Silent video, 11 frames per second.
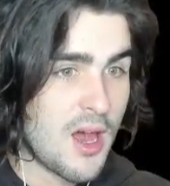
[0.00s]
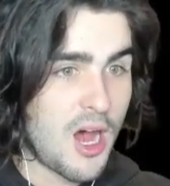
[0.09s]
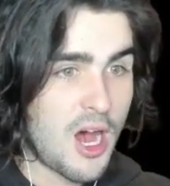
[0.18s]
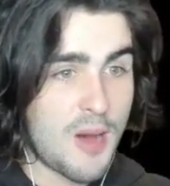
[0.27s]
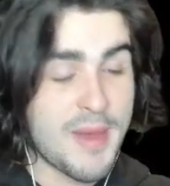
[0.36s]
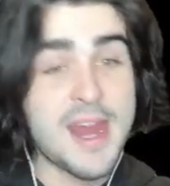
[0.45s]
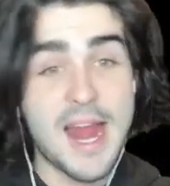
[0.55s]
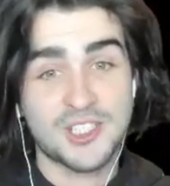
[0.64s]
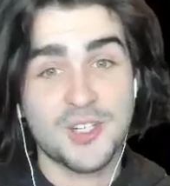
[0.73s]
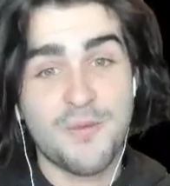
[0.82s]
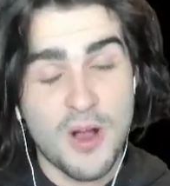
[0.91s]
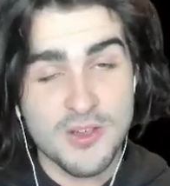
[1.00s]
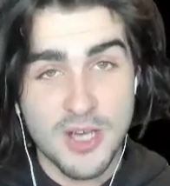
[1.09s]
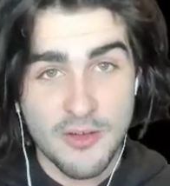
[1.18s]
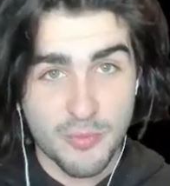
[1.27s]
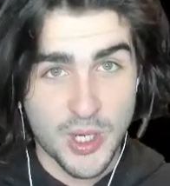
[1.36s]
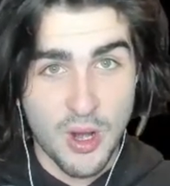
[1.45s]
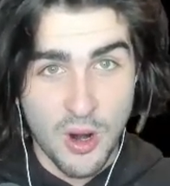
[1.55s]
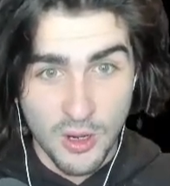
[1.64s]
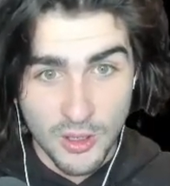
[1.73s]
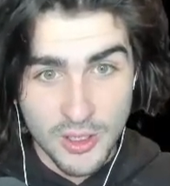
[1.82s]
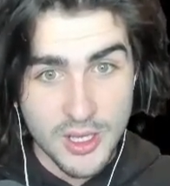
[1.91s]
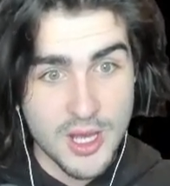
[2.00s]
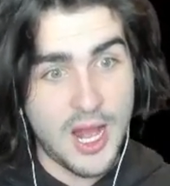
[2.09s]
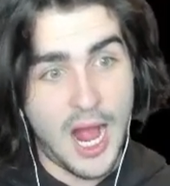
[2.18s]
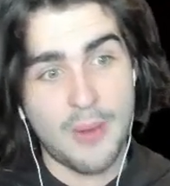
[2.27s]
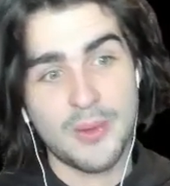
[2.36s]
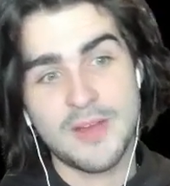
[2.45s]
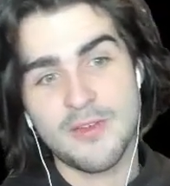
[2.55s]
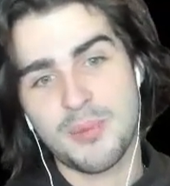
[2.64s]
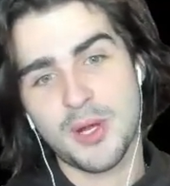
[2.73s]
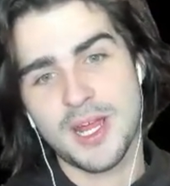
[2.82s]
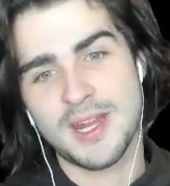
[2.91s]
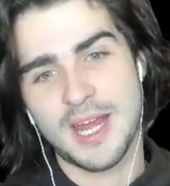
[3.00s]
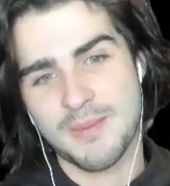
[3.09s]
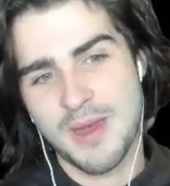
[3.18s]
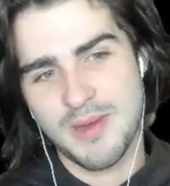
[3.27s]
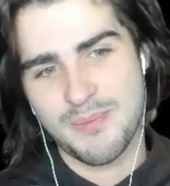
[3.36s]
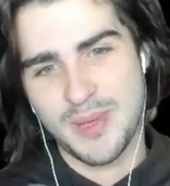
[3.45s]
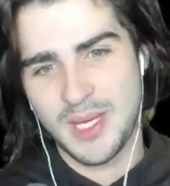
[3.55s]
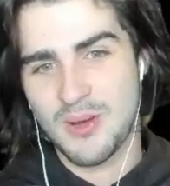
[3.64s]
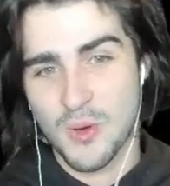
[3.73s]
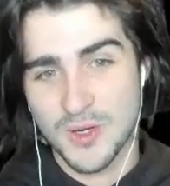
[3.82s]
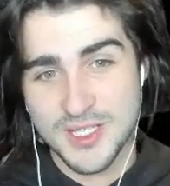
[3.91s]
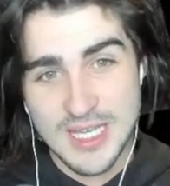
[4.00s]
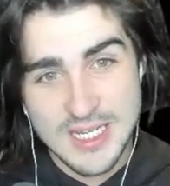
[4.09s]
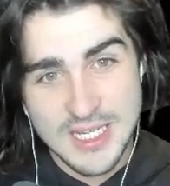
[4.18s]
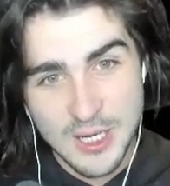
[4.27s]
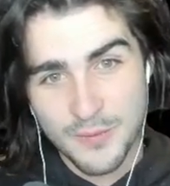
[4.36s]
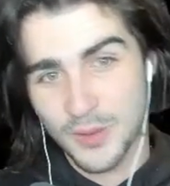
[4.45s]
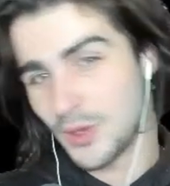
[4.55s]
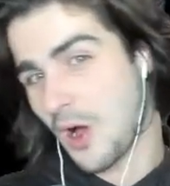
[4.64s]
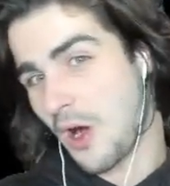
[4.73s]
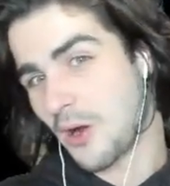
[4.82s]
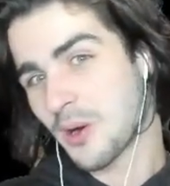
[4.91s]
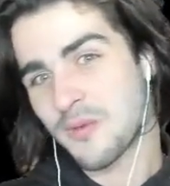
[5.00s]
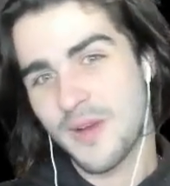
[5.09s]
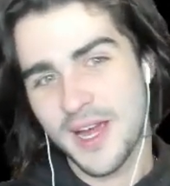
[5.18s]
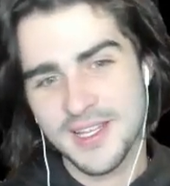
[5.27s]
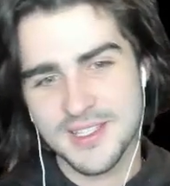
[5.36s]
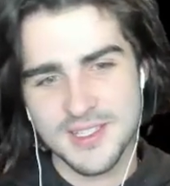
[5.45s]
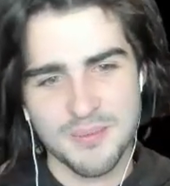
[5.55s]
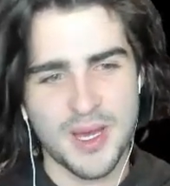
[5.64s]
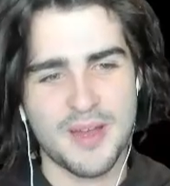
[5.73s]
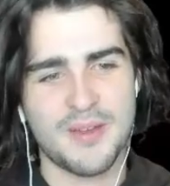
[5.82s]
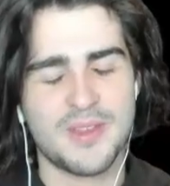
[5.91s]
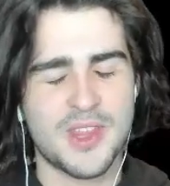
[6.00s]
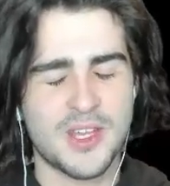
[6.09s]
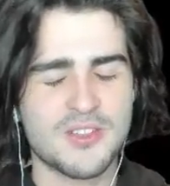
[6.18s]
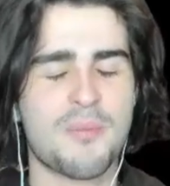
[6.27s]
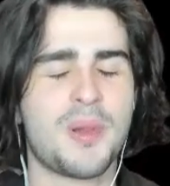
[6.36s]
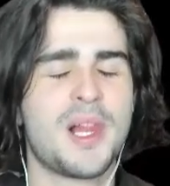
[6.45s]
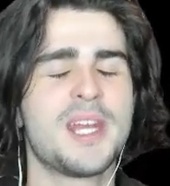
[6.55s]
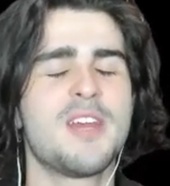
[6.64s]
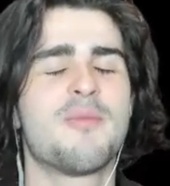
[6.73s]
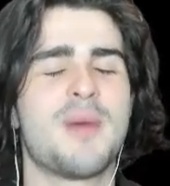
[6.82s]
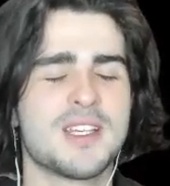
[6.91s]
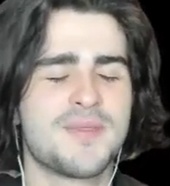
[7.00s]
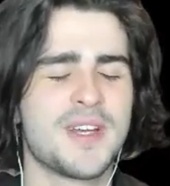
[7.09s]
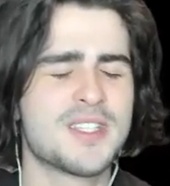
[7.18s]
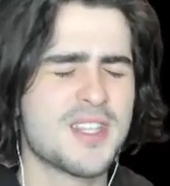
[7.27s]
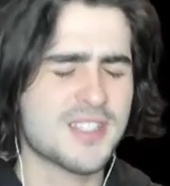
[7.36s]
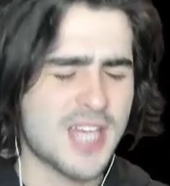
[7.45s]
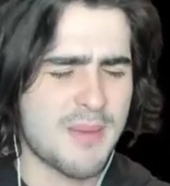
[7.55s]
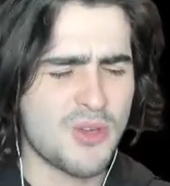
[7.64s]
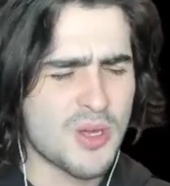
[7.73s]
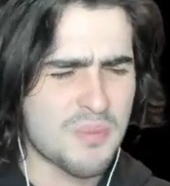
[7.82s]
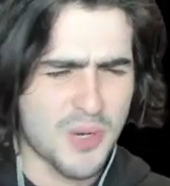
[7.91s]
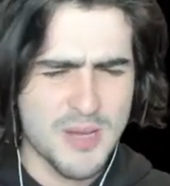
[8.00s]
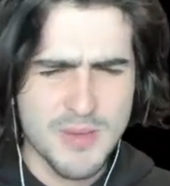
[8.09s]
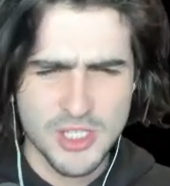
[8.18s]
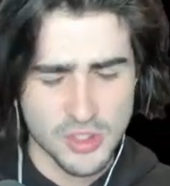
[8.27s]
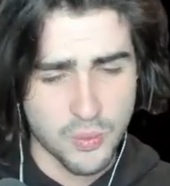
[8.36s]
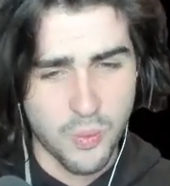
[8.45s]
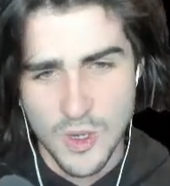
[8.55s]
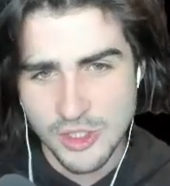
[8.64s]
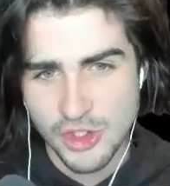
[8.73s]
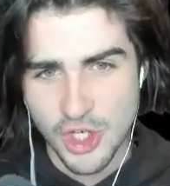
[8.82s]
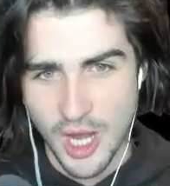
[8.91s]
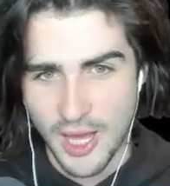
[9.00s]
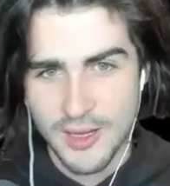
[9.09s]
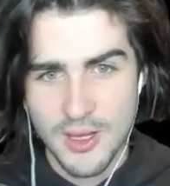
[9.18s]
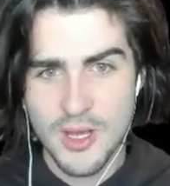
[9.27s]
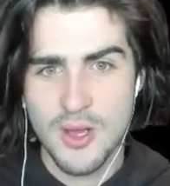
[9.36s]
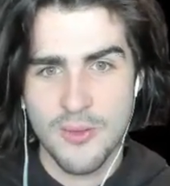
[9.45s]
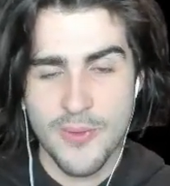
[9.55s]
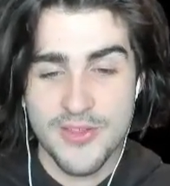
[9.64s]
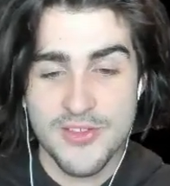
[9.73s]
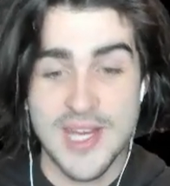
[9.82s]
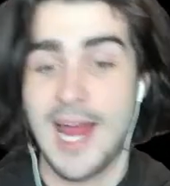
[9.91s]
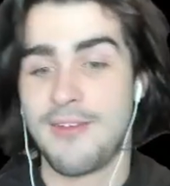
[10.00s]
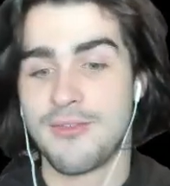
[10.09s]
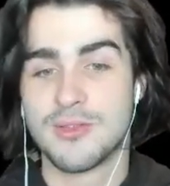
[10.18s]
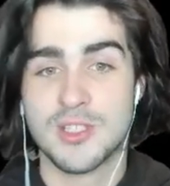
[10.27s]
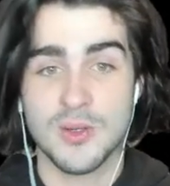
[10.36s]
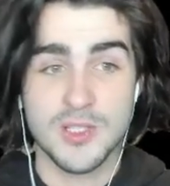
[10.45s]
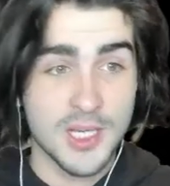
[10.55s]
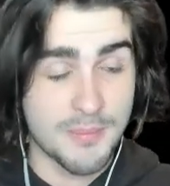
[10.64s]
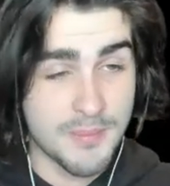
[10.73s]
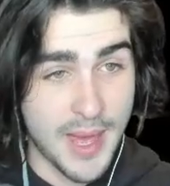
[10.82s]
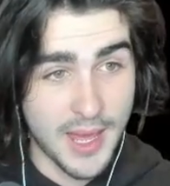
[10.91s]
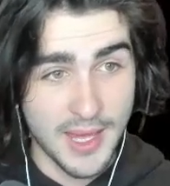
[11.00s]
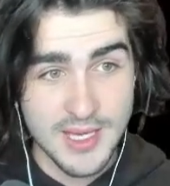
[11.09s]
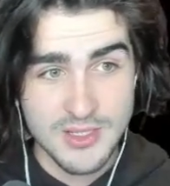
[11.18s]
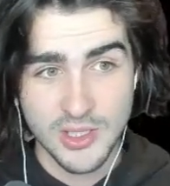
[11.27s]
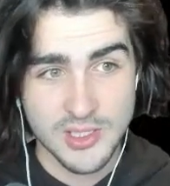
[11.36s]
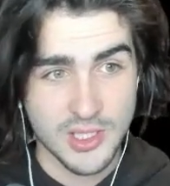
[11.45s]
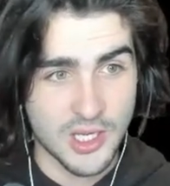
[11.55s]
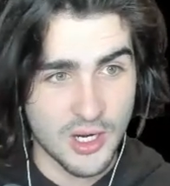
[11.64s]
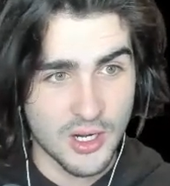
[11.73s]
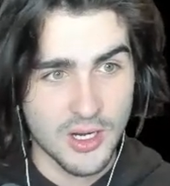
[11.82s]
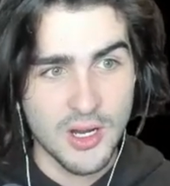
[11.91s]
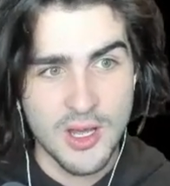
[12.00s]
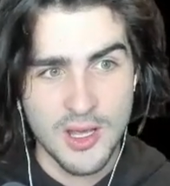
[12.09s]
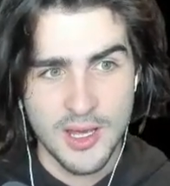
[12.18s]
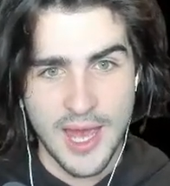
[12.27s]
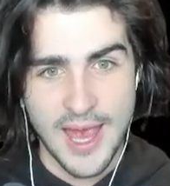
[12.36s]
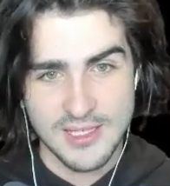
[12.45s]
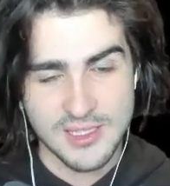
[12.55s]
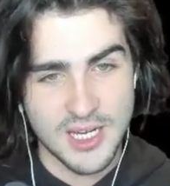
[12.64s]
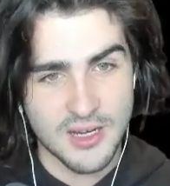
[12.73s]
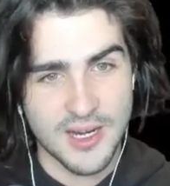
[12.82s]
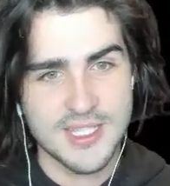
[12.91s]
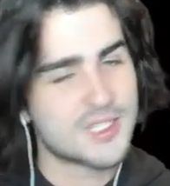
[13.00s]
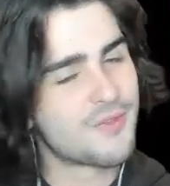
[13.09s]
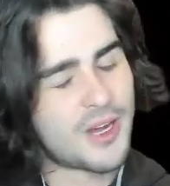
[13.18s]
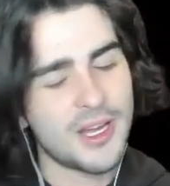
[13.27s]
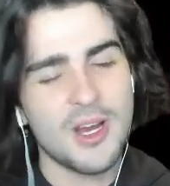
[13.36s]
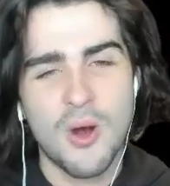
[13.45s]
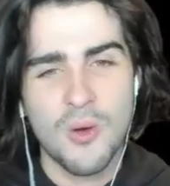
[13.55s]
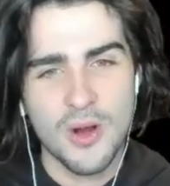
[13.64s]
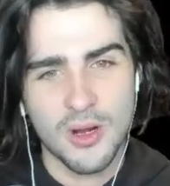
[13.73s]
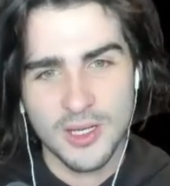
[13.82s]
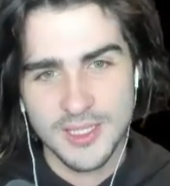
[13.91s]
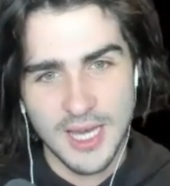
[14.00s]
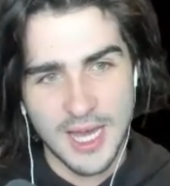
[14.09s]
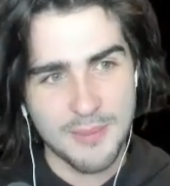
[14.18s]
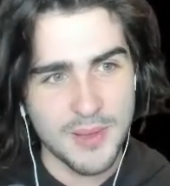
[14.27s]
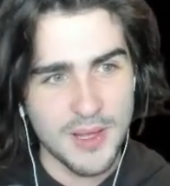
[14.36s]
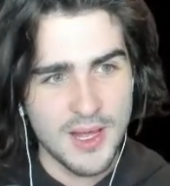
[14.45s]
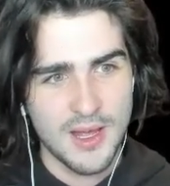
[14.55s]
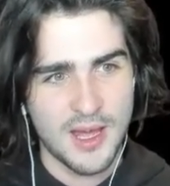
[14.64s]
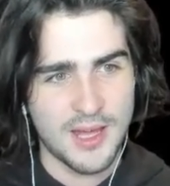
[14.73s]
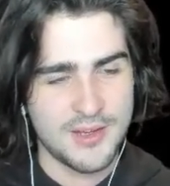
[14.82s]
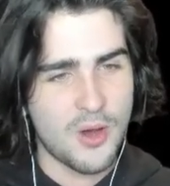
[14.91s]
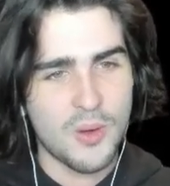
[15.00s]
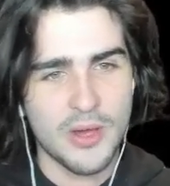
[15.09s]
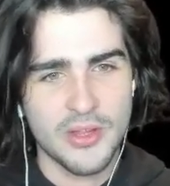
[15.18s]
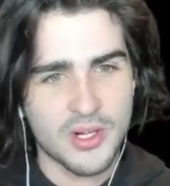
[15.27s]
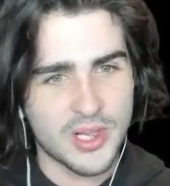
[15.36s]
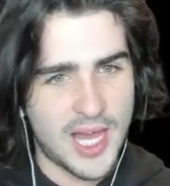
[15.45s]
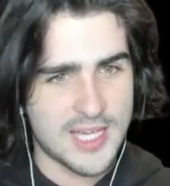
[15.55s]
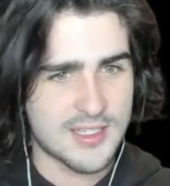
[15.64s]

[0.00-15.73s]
it actually falls off pretty hard. I would even put it in like maybe B or C tier for longer fights, but there's plenty of boss fights in this game you can pretty much just one shot with staff. So it's going to easily secure S tier. It's its very own archetype, and no other class